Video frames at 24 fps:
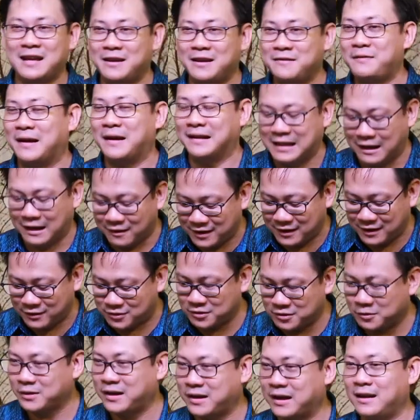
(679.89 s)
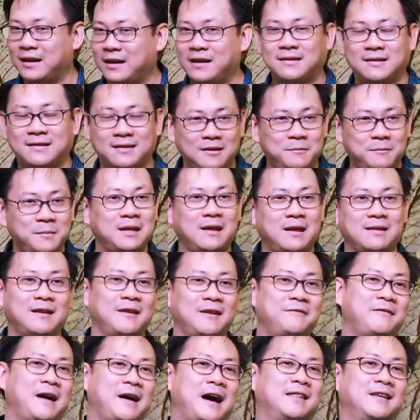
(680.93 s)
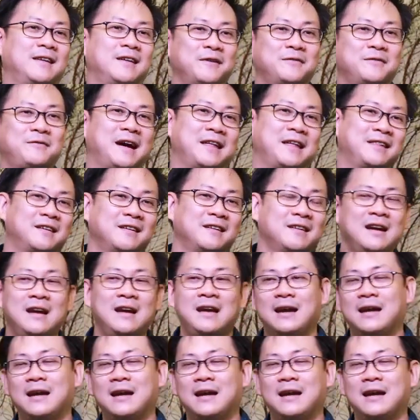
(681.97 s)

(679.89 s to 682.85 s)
In fact, now they jokingly see me. They say, Father, Father.